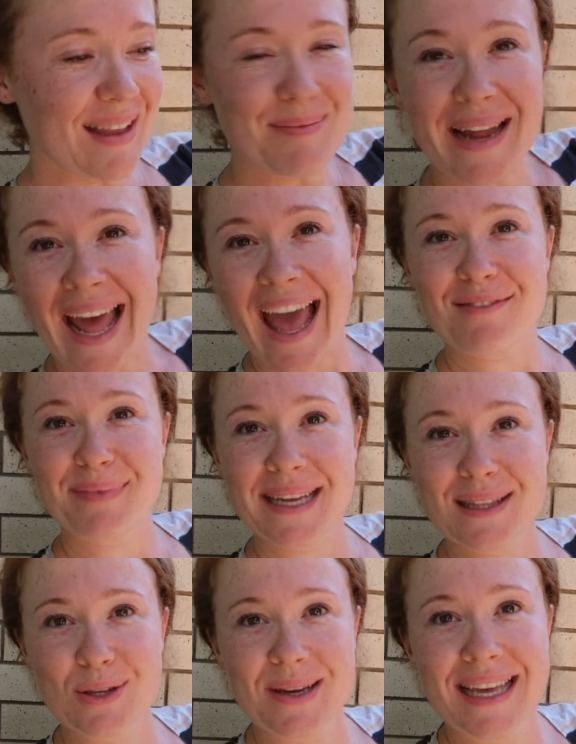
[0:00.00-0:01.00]
but I have
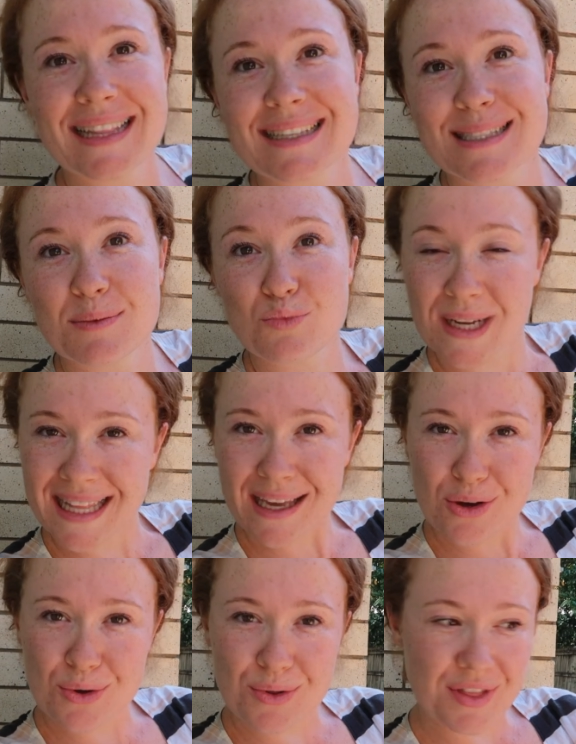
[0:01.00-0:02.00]
been looking there's some
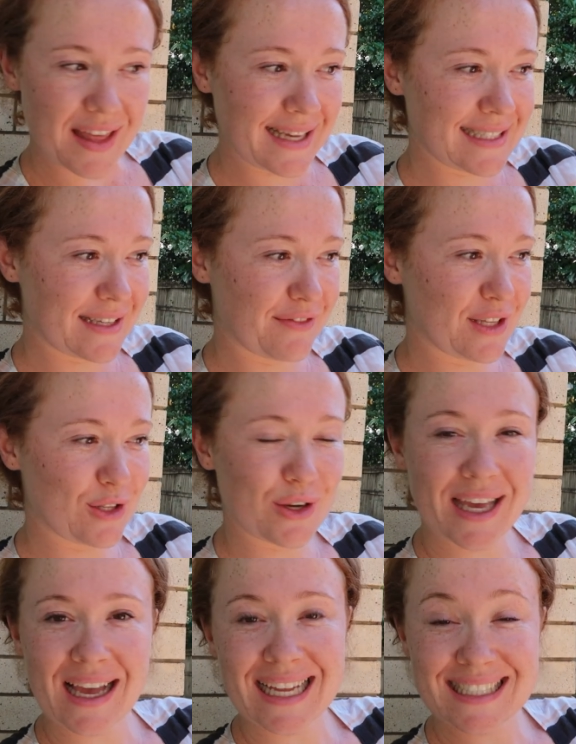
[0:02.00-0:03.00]
really cool things if you're
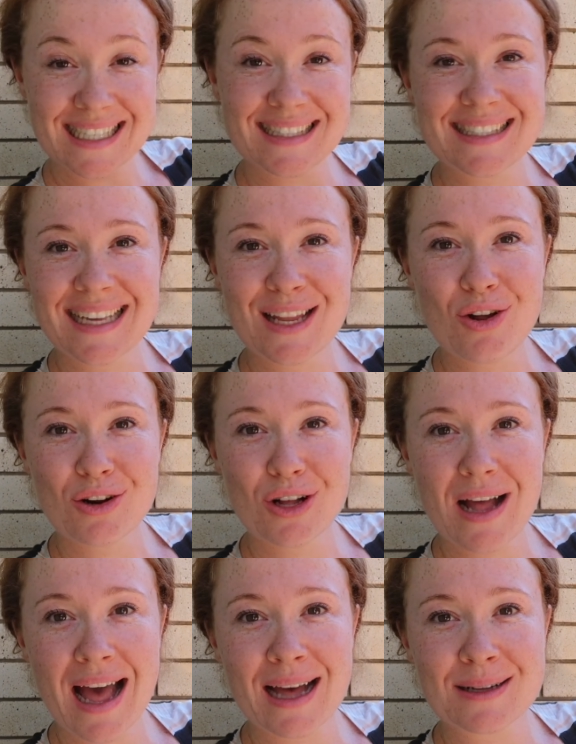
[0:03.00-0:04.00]
looking I did see it on
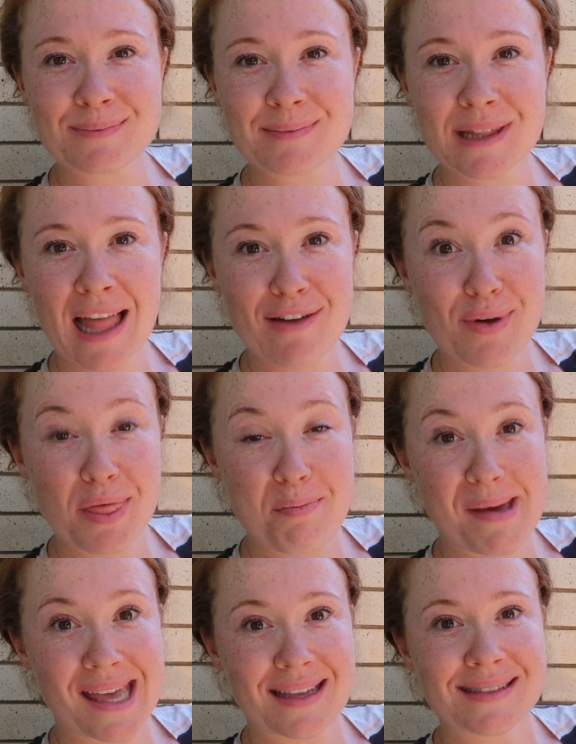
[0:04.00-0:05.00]
um, Life with
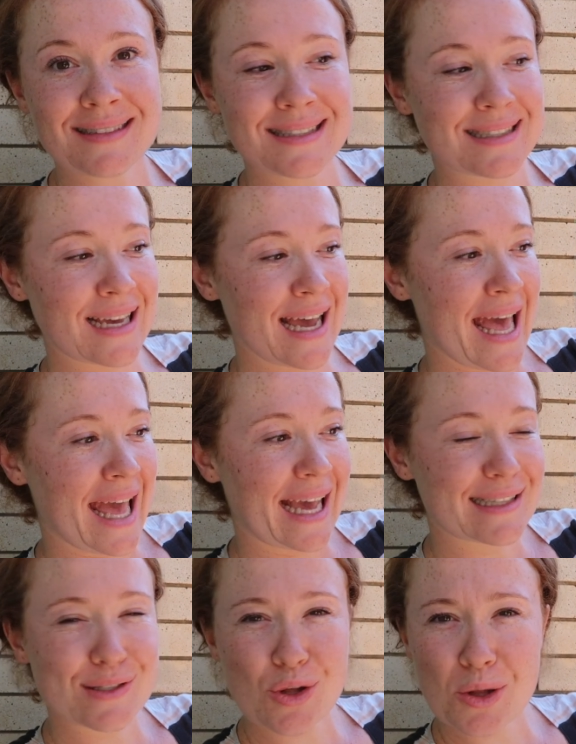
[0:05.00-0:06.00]
Beans
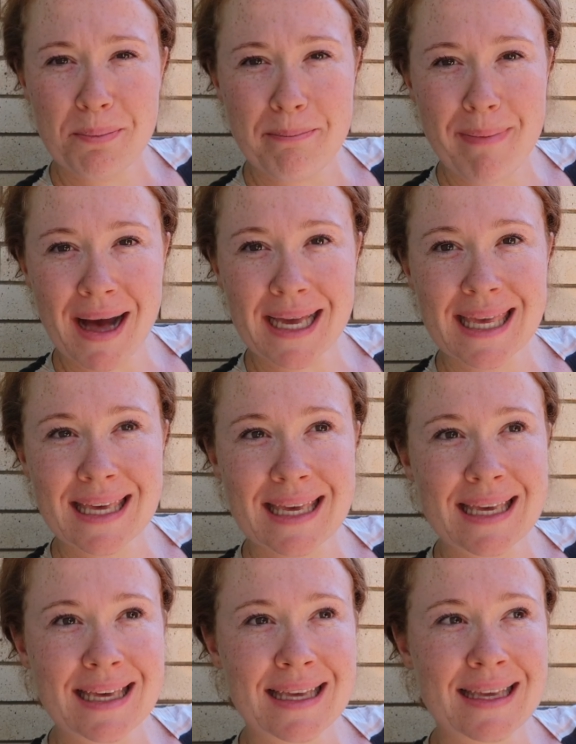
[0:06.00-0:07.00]
it's called
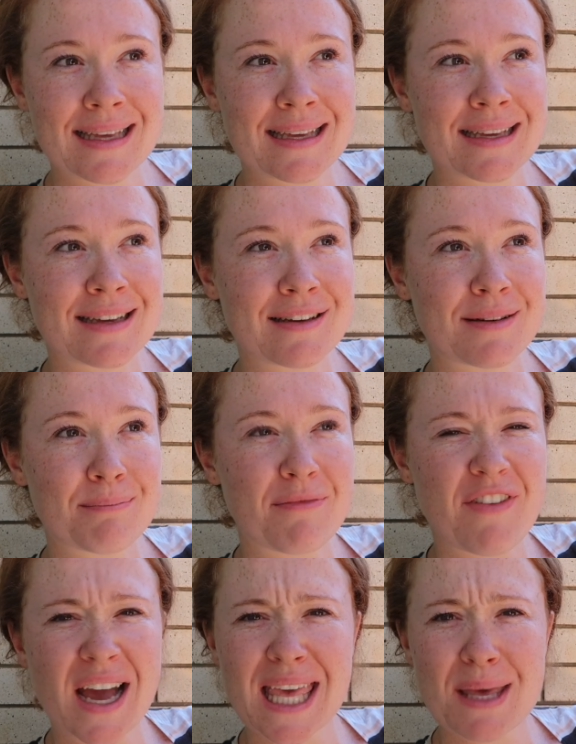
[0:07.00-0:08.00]
Monkey
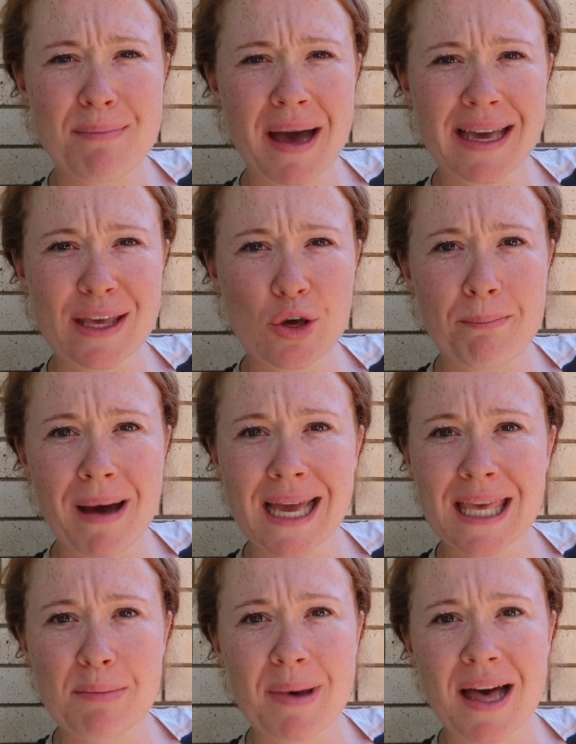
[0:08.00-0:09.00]
Funky Monkey or
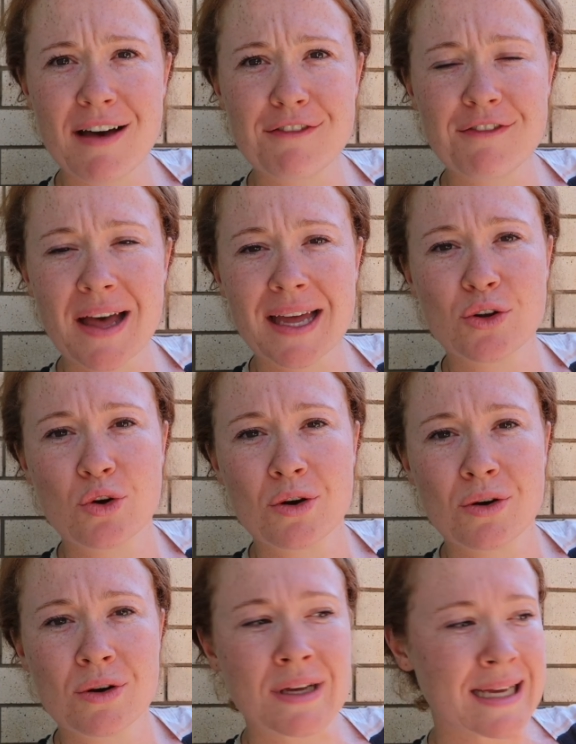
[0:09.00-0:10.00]
Monkey Bar Fun
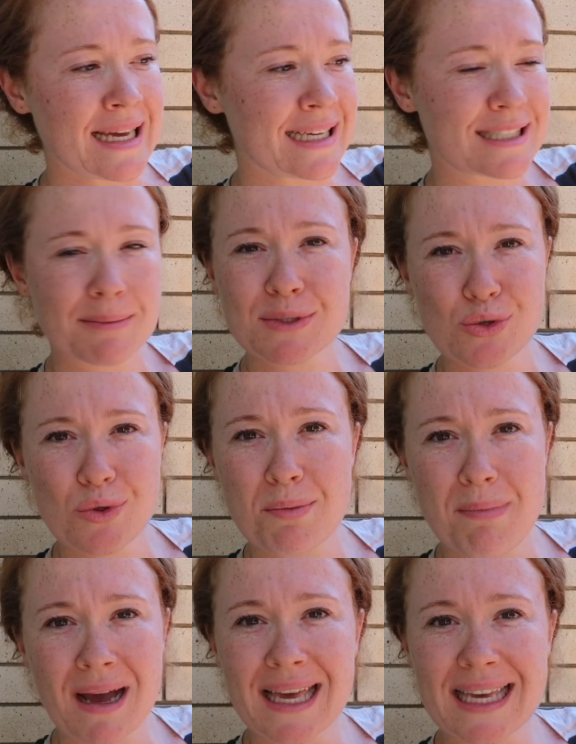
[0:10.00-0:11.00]
or something to do with
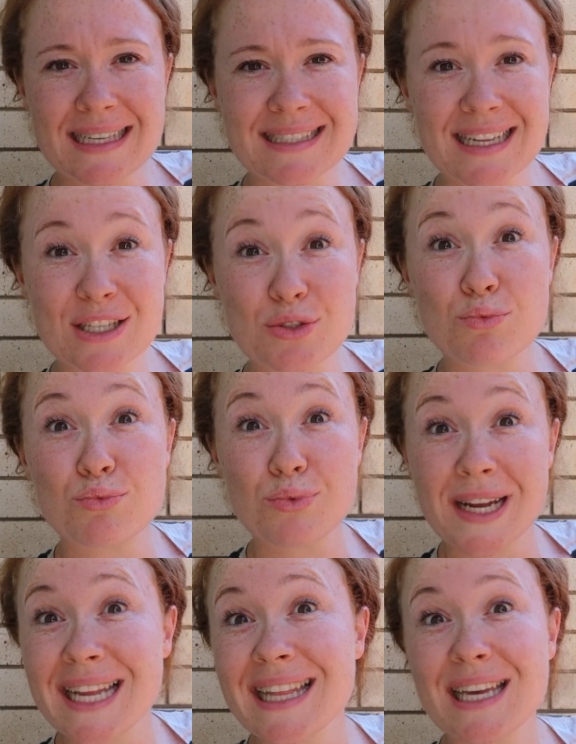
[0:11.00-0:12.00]
monkeys and it's a
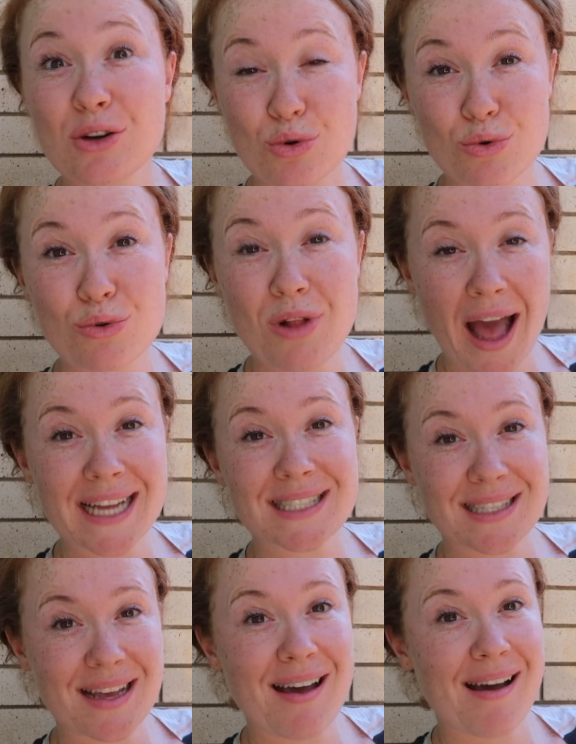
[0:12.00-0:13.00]
really cool
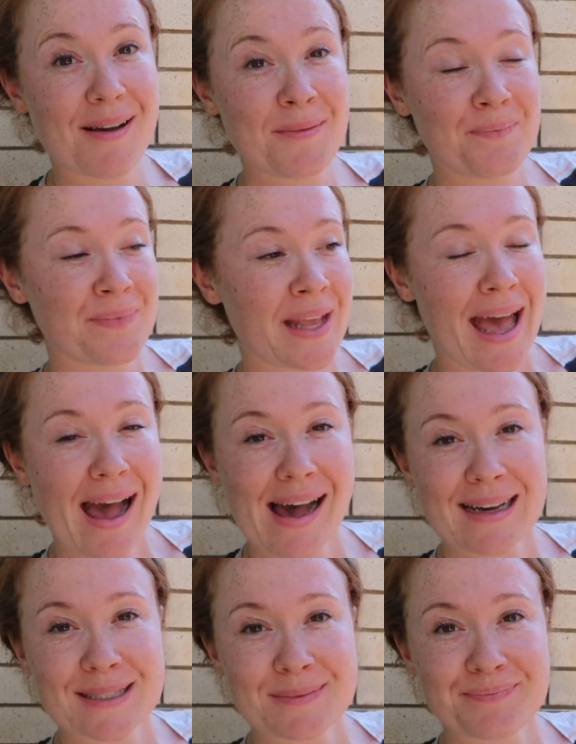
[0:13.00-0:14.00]
idea.
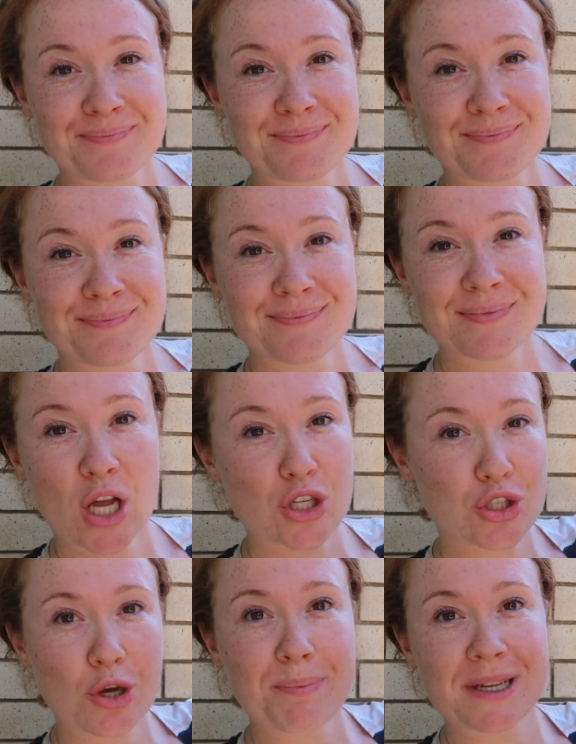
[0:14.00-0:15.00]
Um, I'll
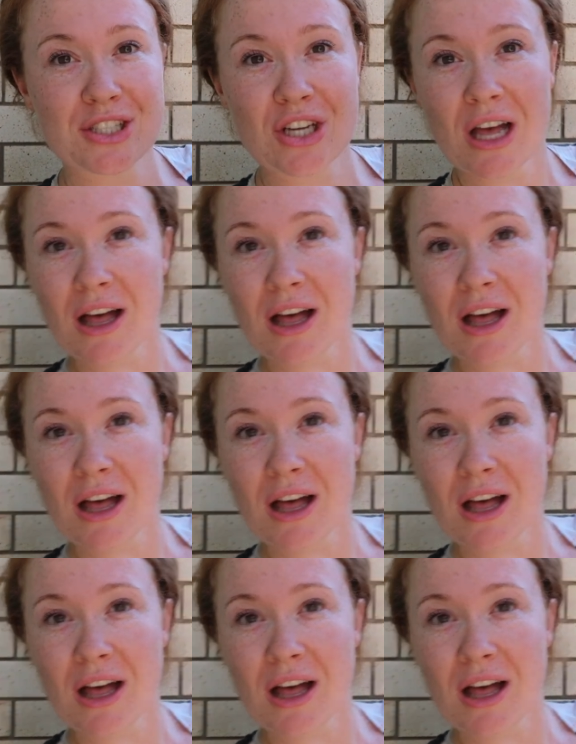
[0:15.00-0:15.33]
show a picture